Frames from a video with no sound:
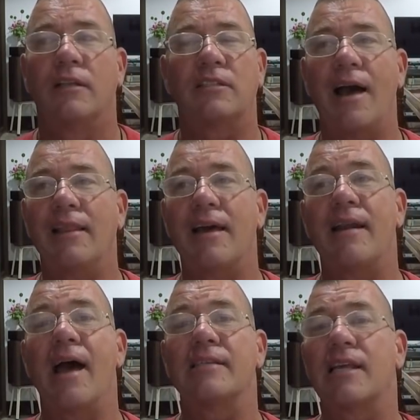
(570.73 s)
Thailand
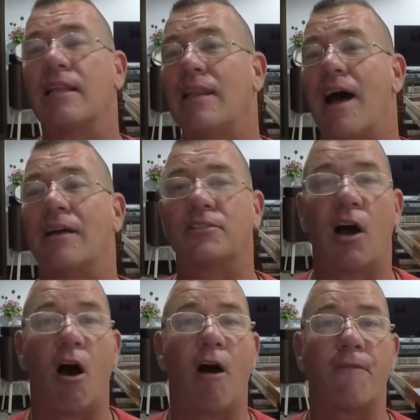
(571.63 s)
has a lot
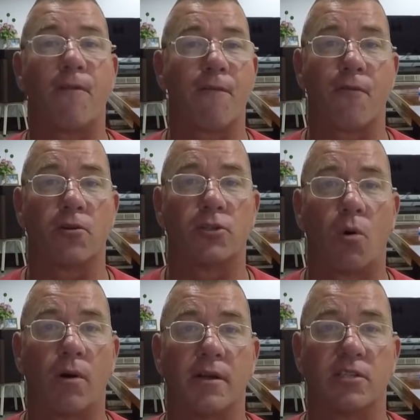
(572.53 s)
to offer for
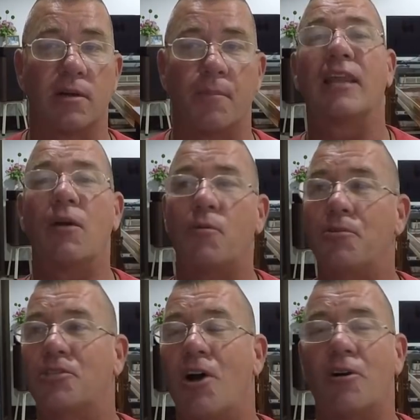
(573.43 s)
tourism. I think when
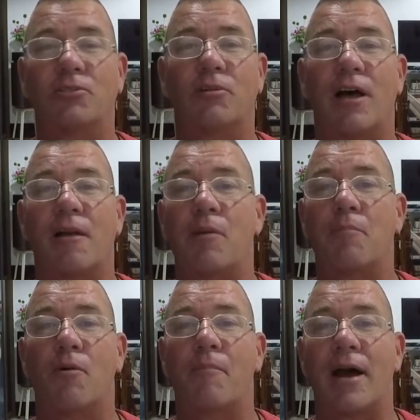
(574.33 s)
you talk to a lot of
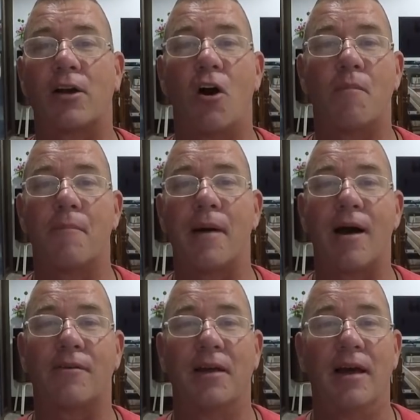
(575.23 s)
people back home
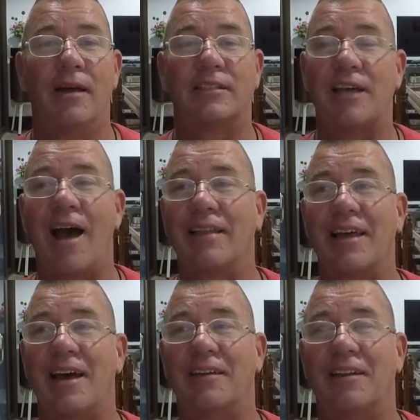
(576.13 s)
about
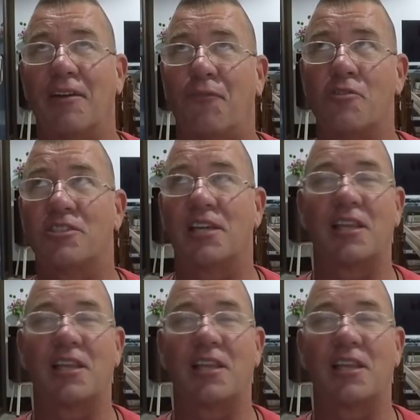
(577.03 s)
Thailand, the first thing they